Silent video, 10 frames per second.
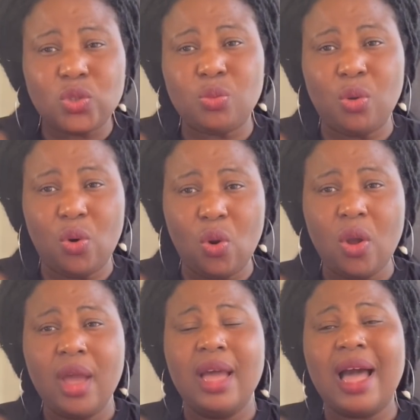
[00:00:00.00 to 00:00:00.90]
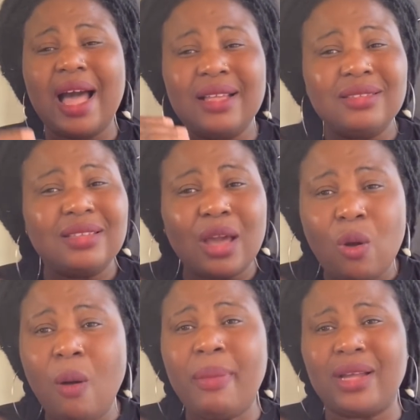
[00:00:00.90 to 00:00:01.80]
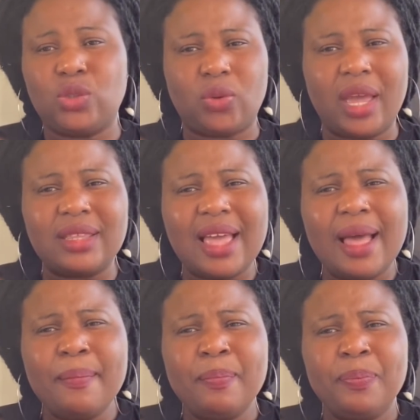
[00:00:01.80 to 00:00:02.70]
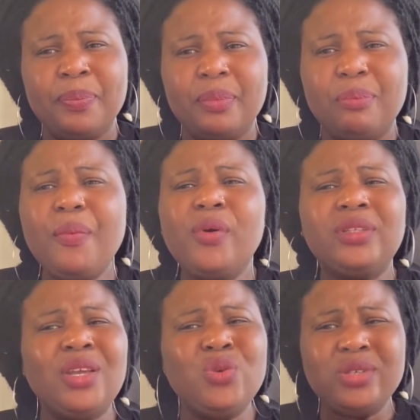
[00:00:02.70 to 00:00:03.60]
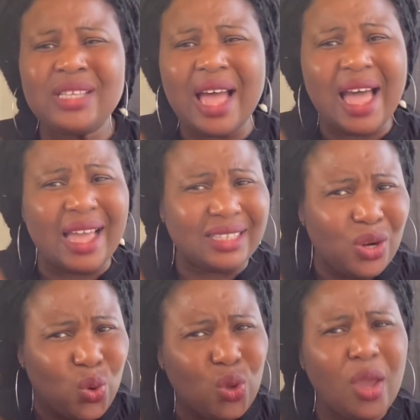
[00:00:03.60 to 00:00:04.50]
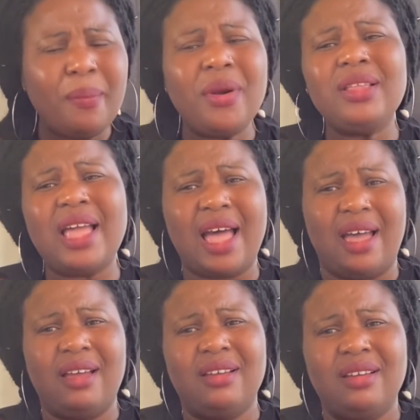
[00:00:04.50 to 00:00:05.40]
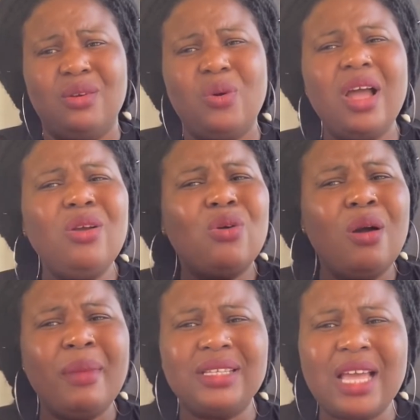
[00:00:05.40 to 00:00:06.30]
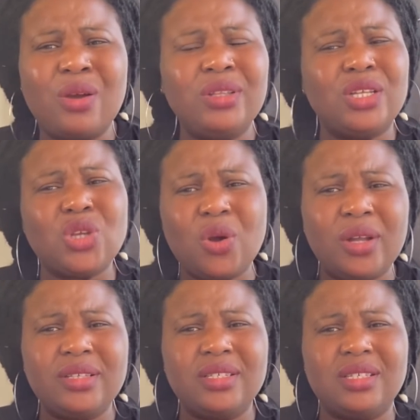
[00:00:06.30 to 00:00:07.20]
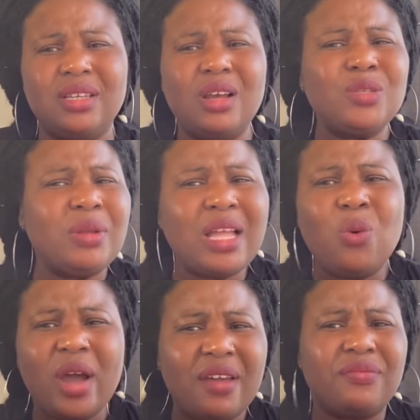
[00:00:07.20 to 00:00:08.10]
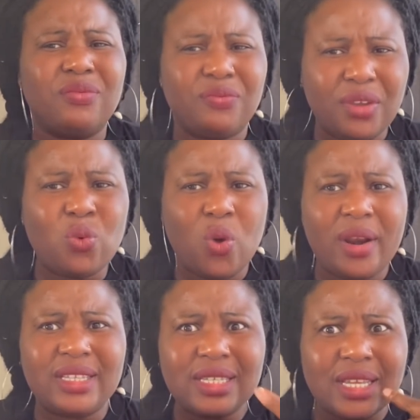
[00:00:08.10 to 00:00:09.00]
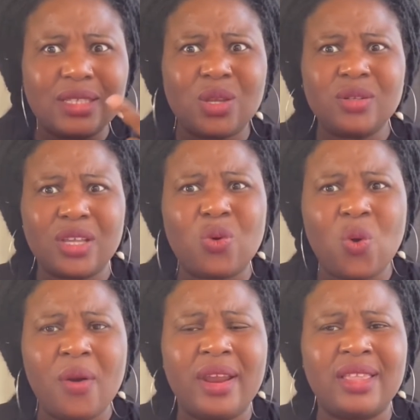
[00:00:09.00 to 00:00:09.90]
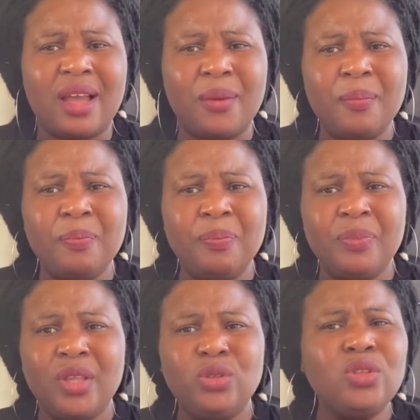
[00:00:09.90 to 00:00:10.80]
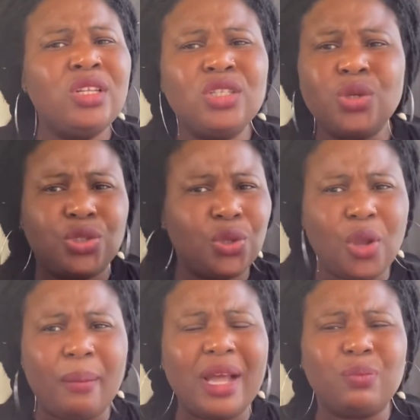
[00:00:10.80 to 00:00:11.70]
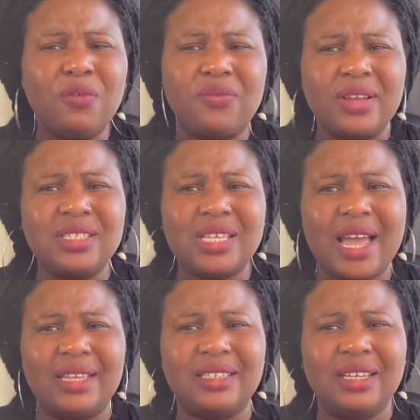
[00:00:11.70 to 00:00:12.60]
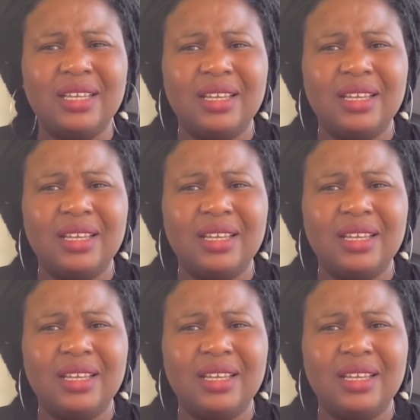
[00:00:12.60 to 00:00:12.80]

tomorrow and they come back together, people go they use that high, they look your brother. Oh, come and say I can't they talk all this thing. Husband and wife, feel quarrel, tit and talk, they quarrel now. You don't need to shook your mouth, put for inside.